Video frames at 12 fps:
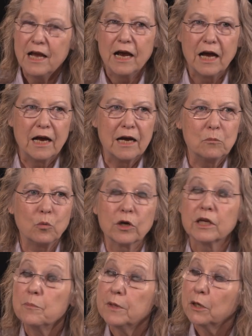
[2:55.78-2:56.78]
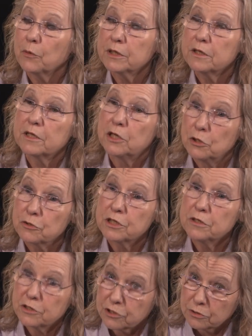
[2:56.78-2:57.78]
Um, we're going to be going to the
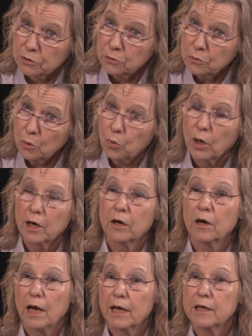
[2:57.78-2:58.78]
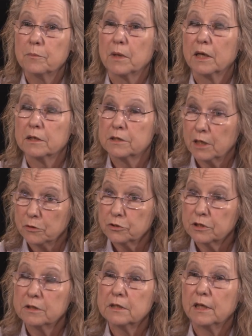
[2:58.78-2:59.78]
Houston Zoo, where I am a
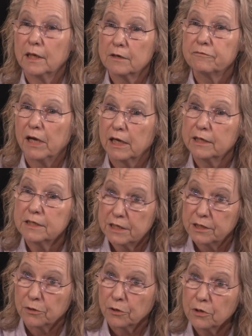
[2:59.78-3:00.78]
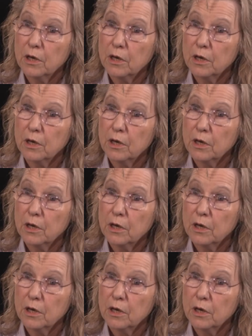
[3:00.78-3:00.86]
docent and a volunteer,